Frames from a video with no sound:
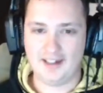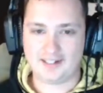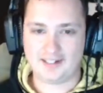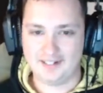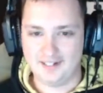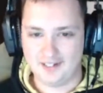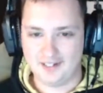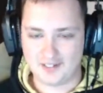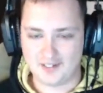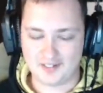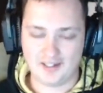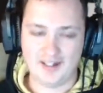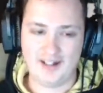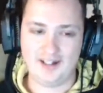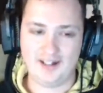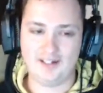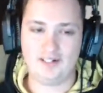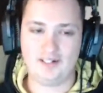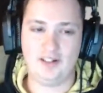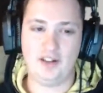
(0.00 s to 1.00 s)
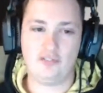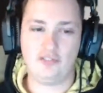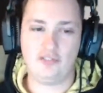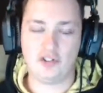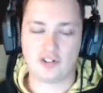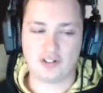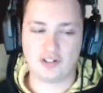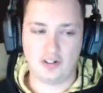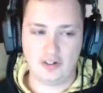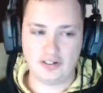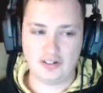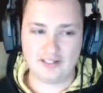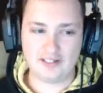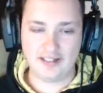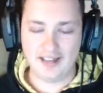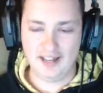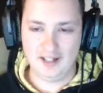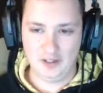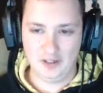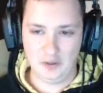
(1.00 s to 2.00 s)
is that? If you're going to
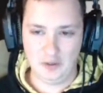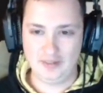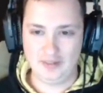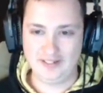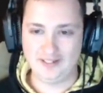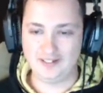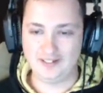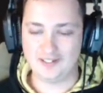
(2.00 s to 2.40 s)
AoE,